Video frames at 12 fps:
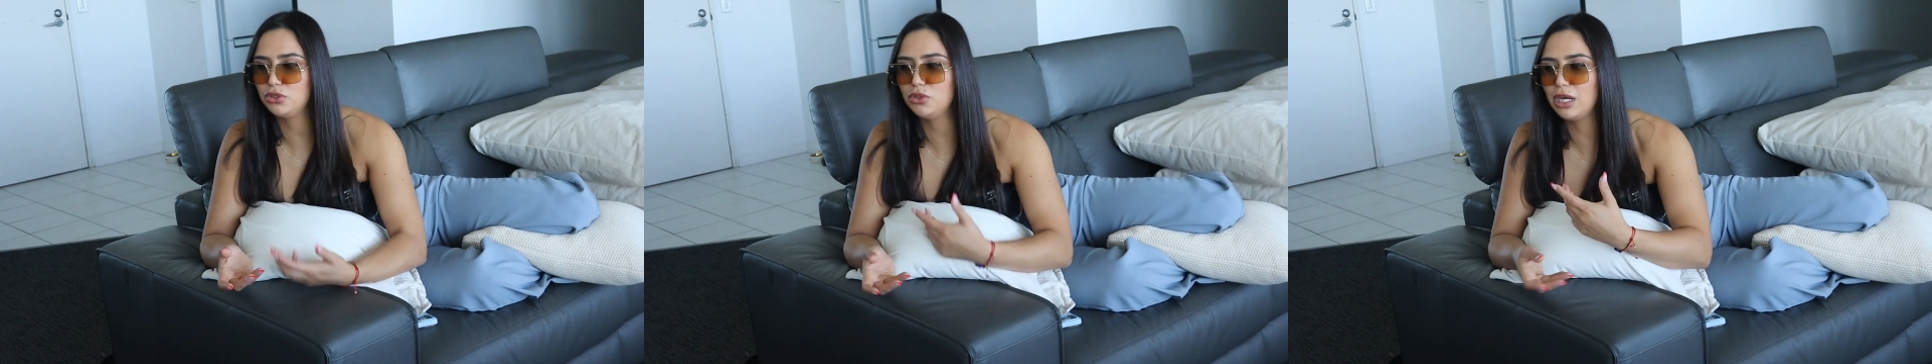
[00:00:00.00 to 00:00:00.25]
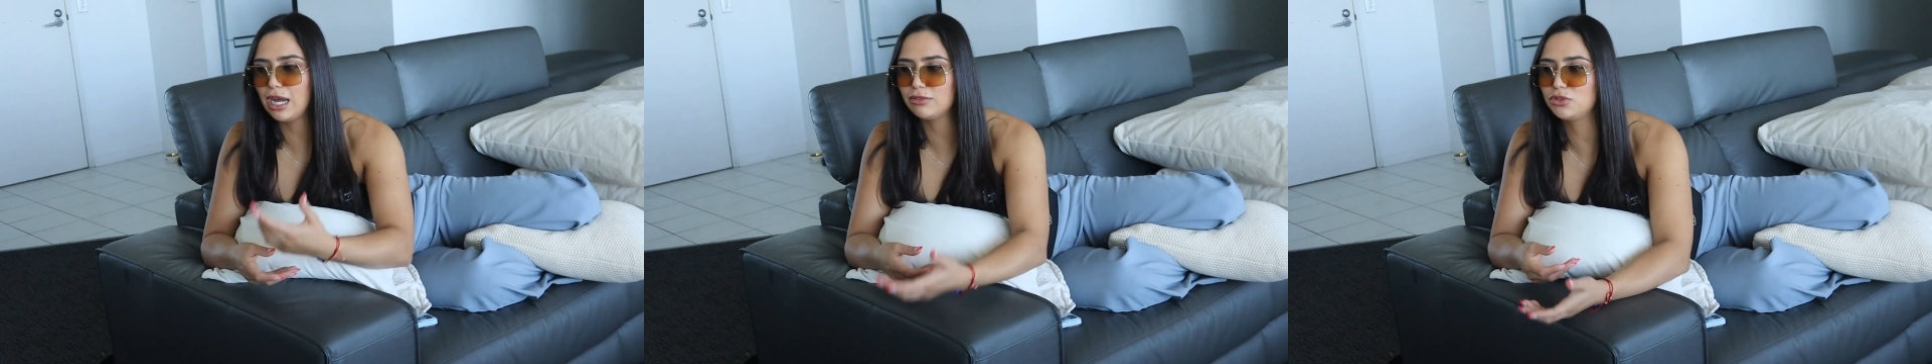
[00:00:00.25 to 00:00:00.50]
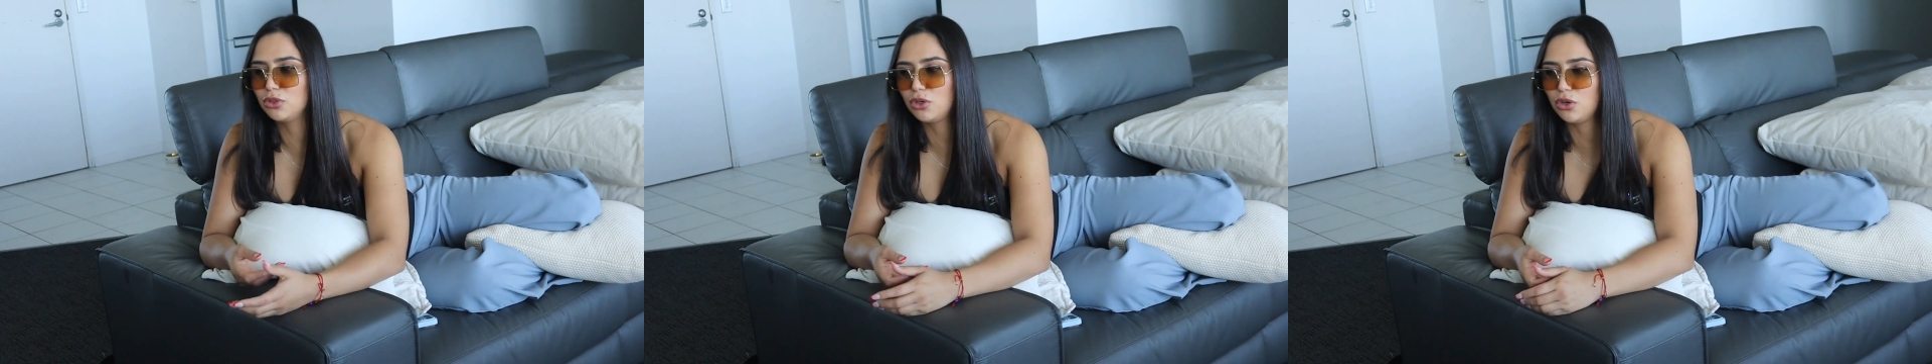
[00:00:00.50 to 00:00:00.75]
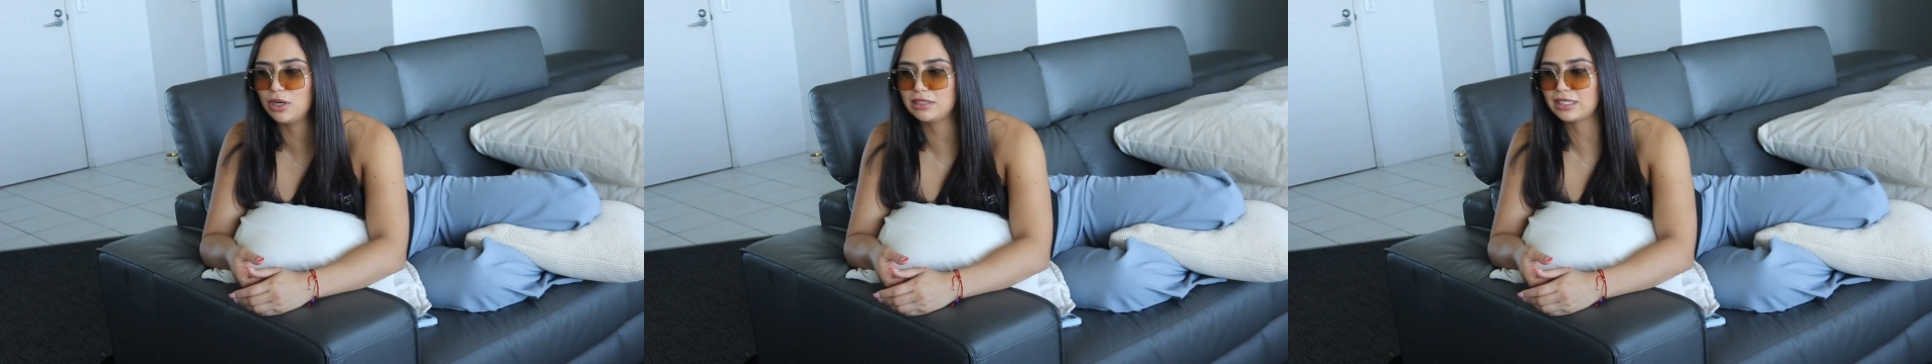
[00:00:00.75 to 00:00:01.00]
You have to
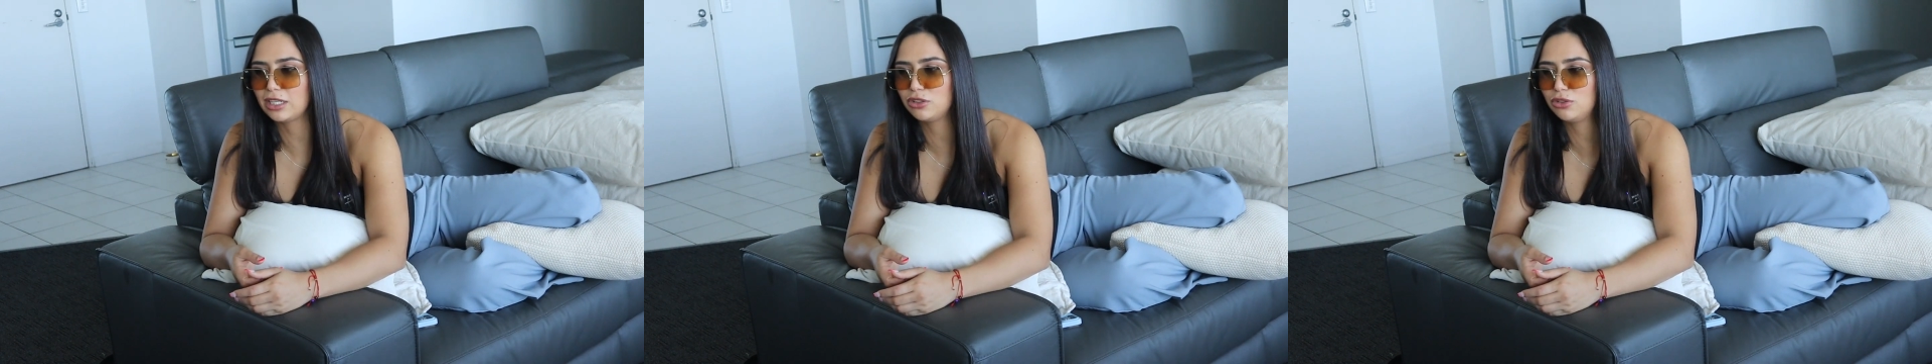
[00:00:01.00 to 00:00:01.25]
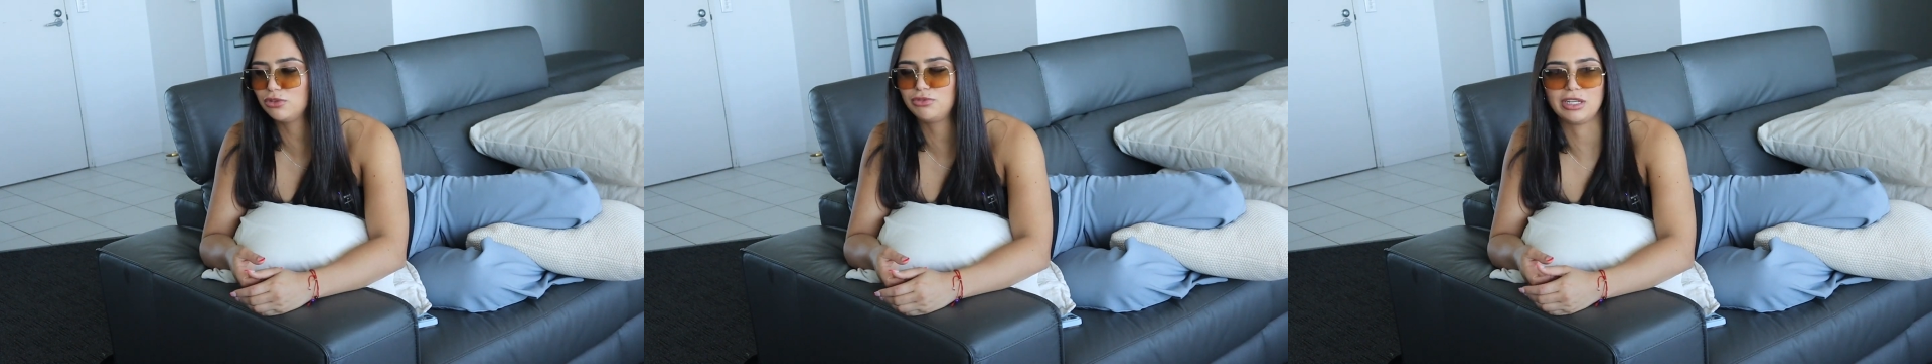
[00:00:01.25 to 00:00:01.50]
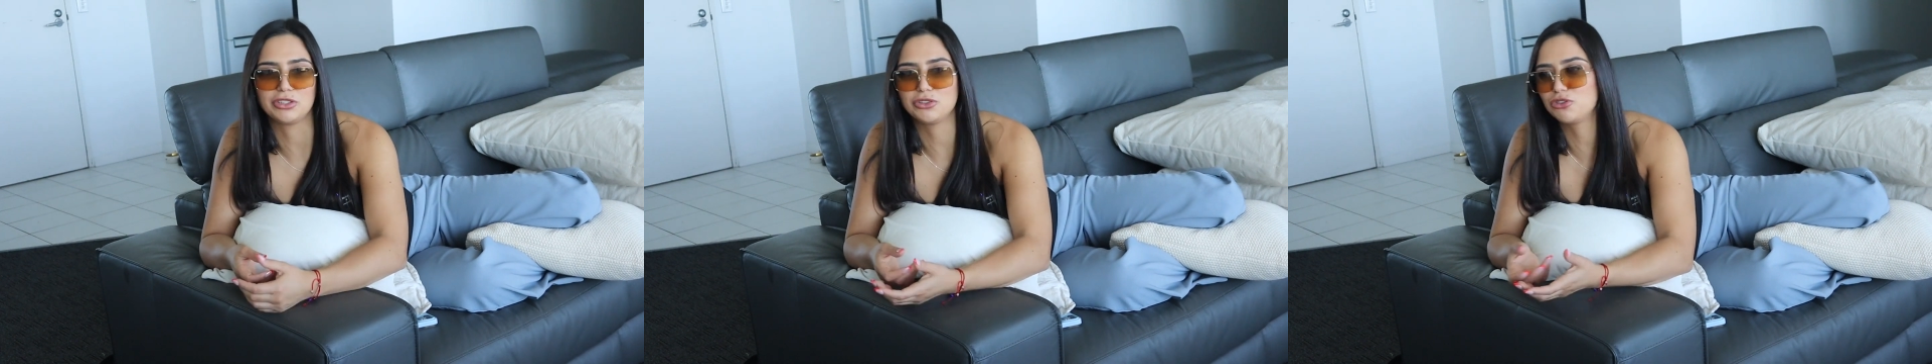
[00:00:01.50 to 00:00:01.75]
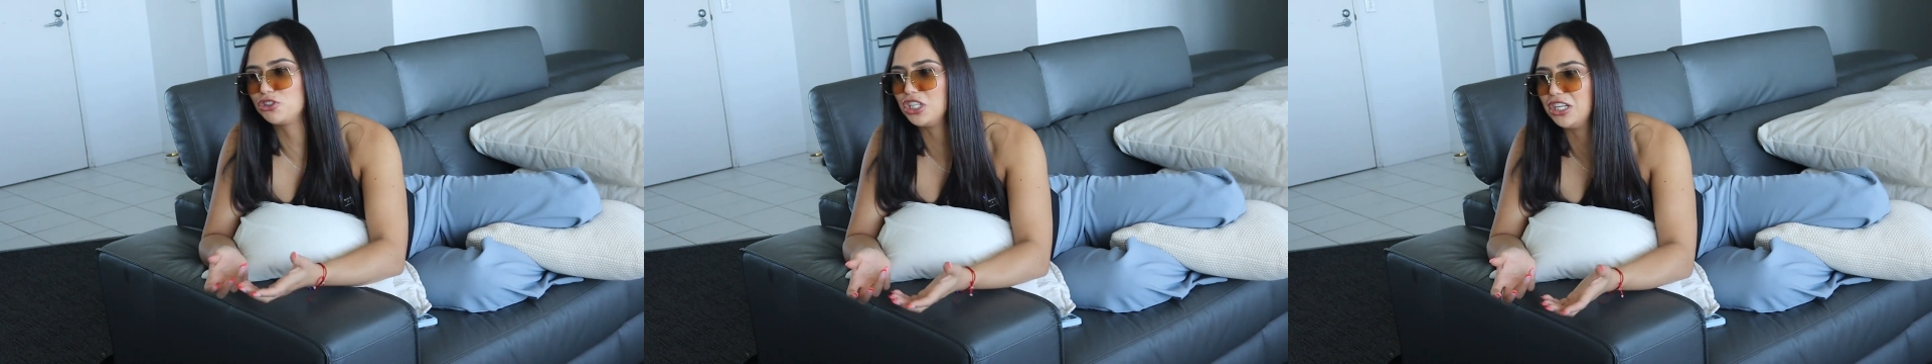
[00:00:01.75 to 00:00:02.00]
go and try to find
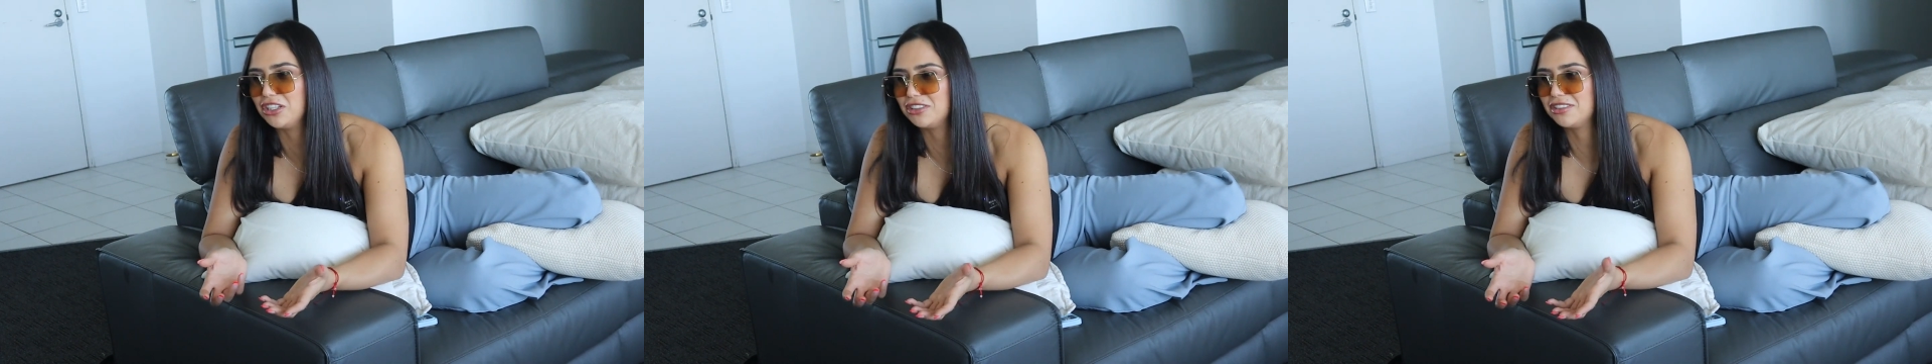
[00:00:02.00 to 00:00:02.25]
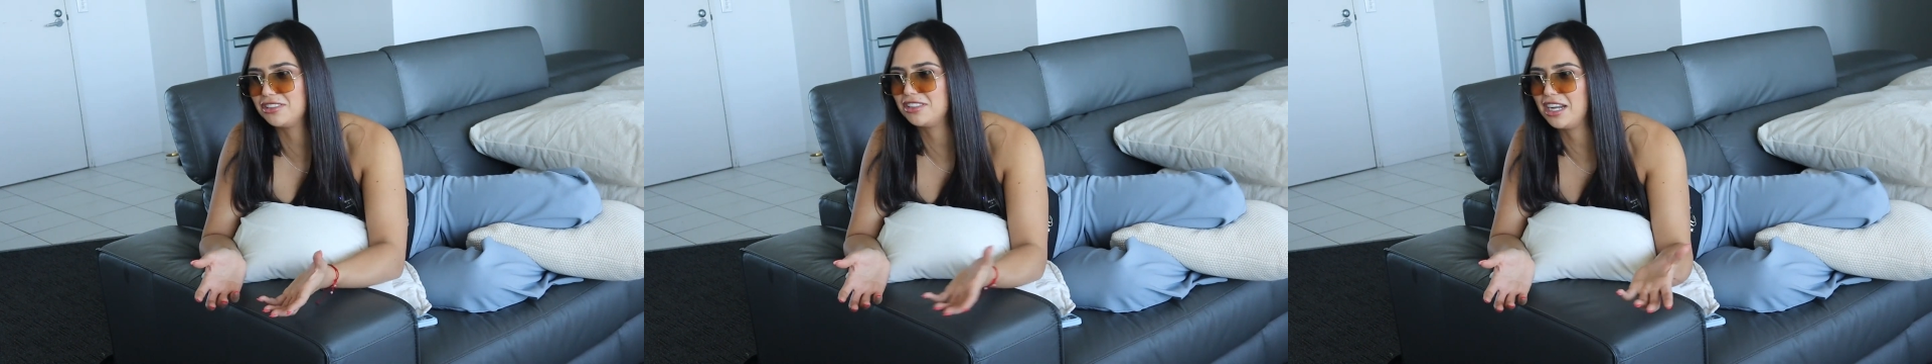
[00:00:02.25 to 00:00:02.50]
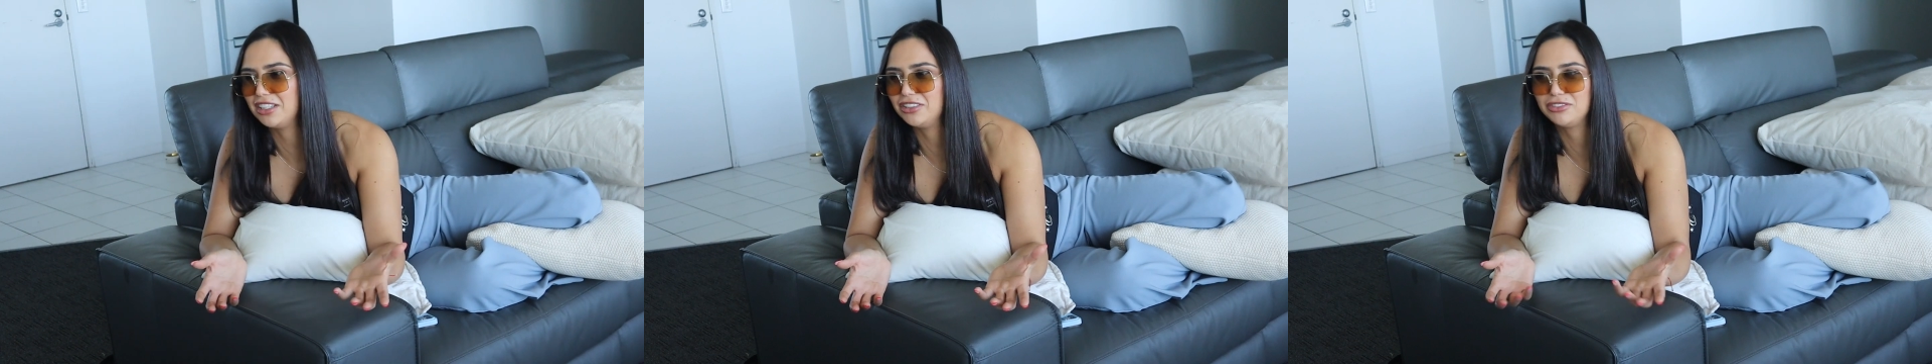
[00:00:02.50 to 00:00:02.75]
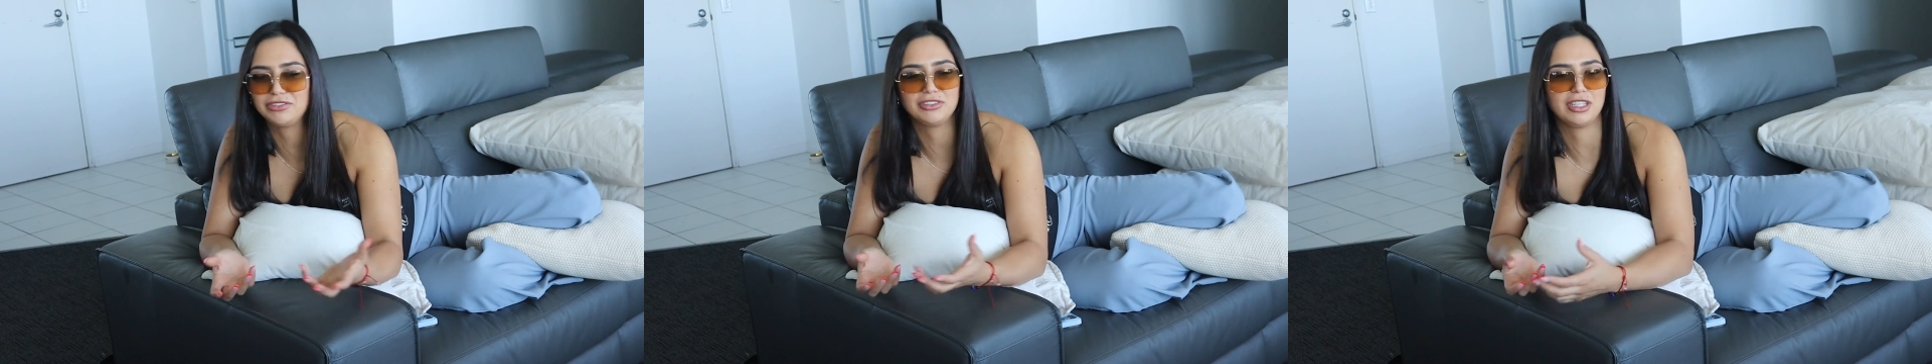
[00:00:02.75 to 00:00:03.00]
your jigs, kind
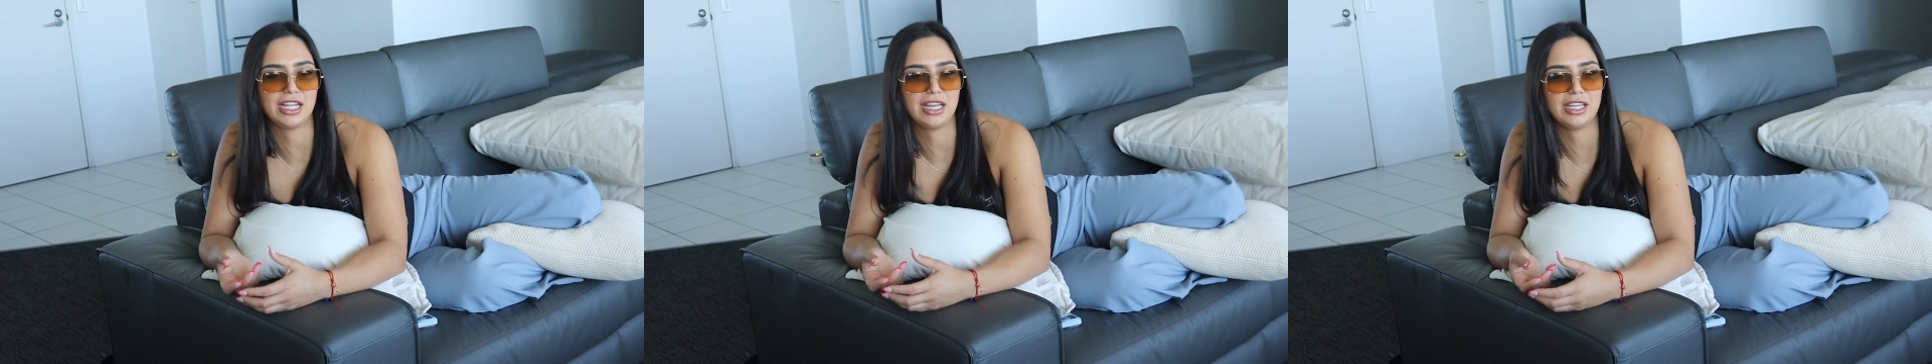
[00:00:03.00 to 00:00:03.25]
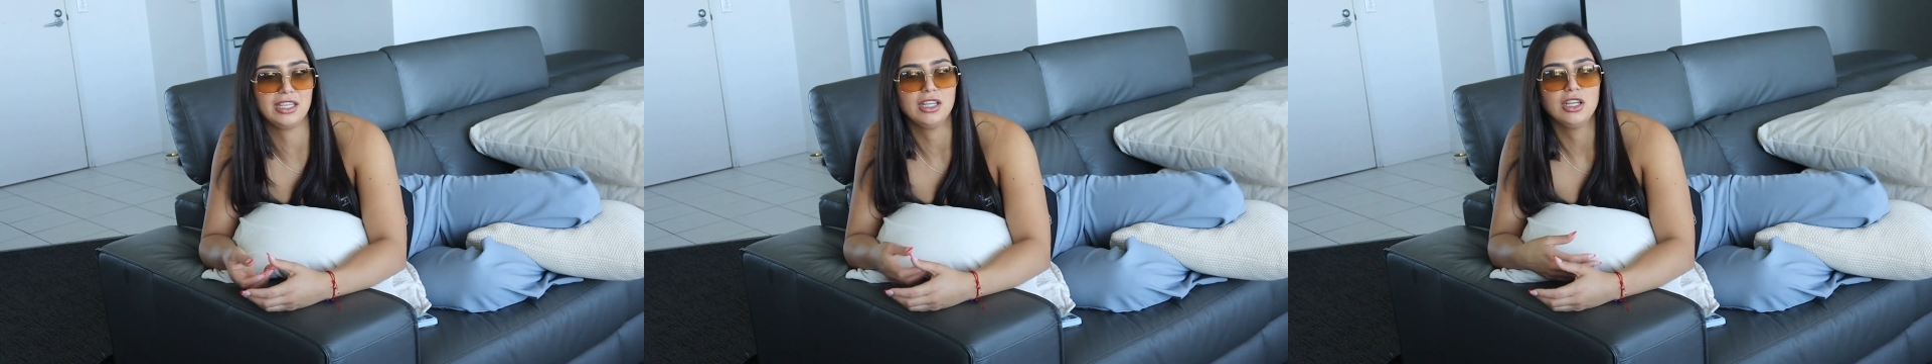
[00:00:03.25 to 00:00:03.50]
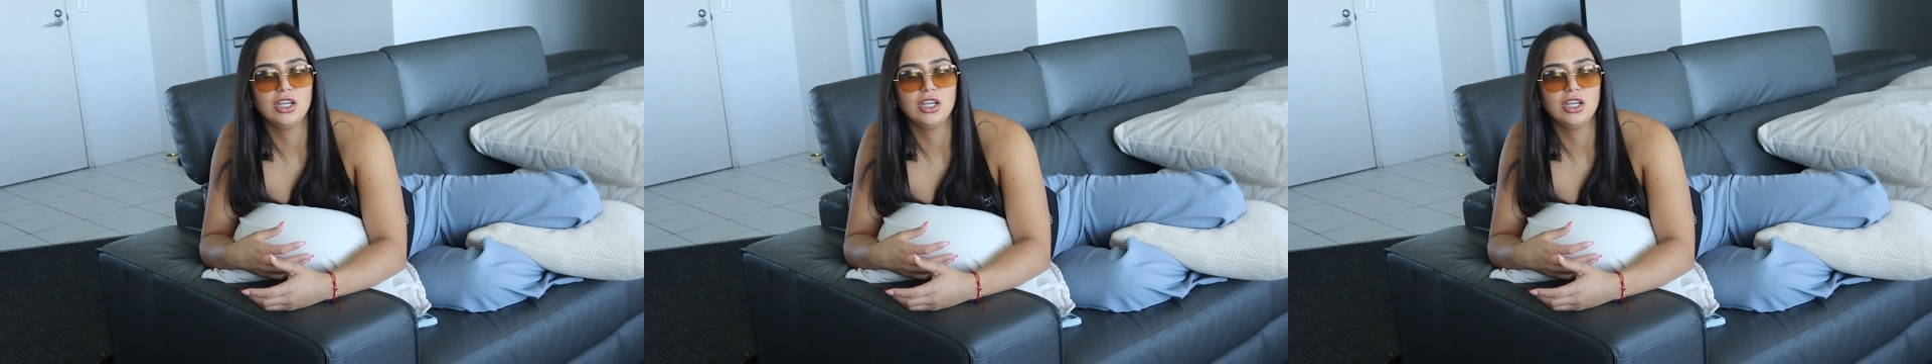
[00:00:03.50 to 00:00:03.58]
of like